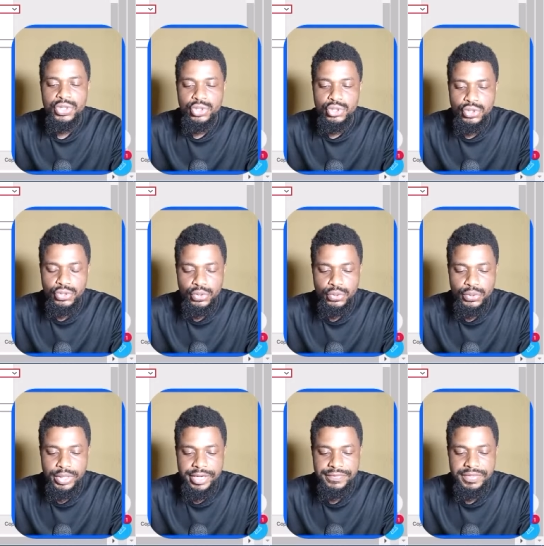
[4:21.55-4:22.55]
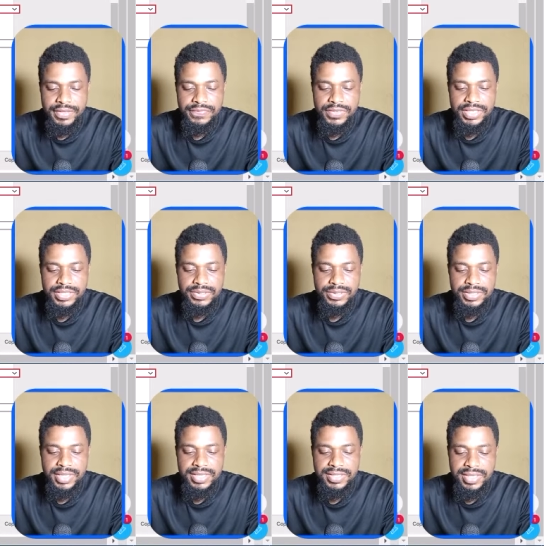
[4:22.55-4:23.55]
so after filling your
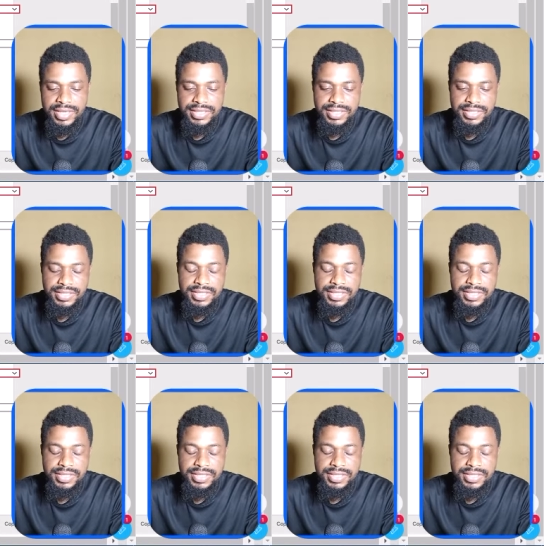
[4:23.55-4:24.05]
tax id